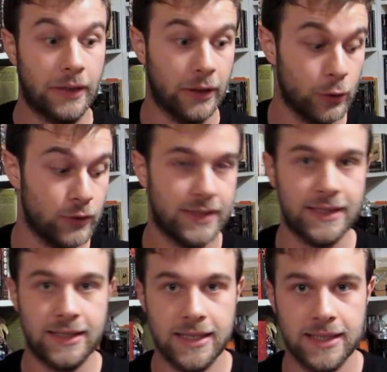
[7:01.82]
include it
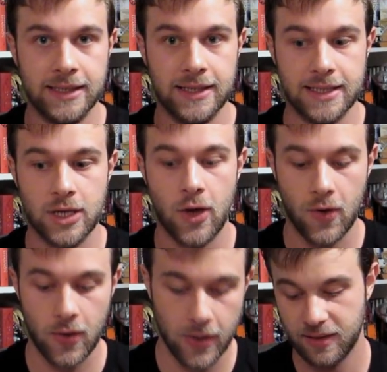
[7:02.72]
into this
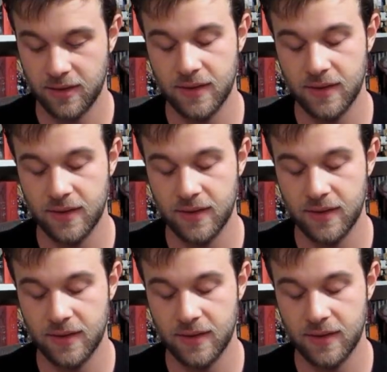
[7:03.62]
haul.